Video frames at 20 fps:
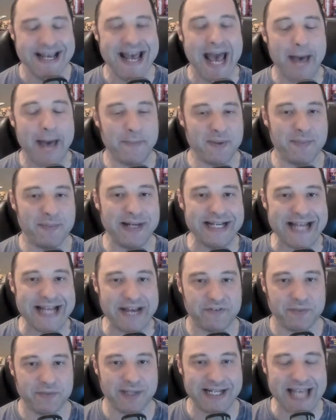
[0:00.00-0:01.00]
Happy Monday,
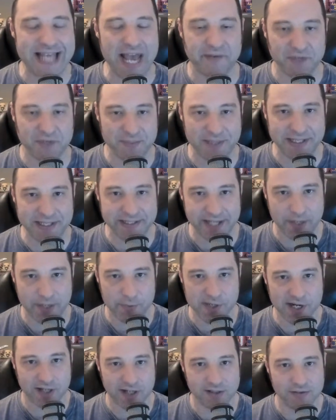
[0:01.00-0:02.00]
everybody. Every Monday,
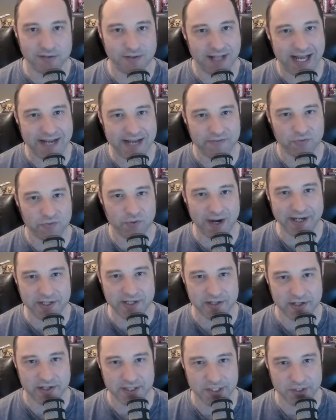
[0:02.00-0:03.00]
we are live right
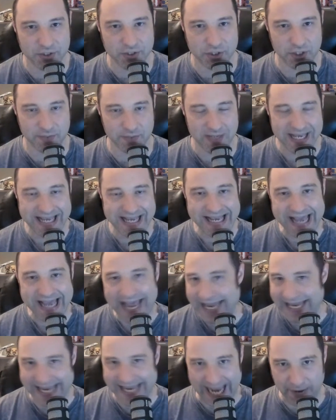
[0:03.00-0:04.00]
here on YouTube,
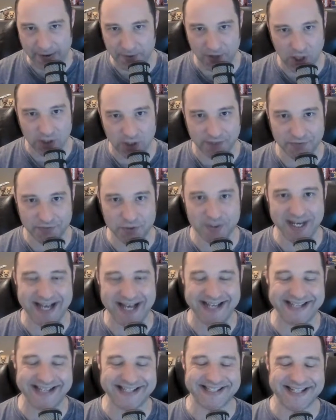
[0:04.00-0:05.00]
hanging out with all of you
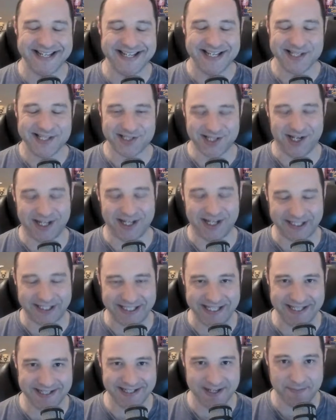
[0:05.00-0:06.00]
guys,
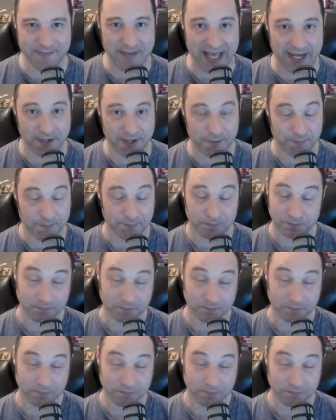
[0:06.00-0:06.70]
talking about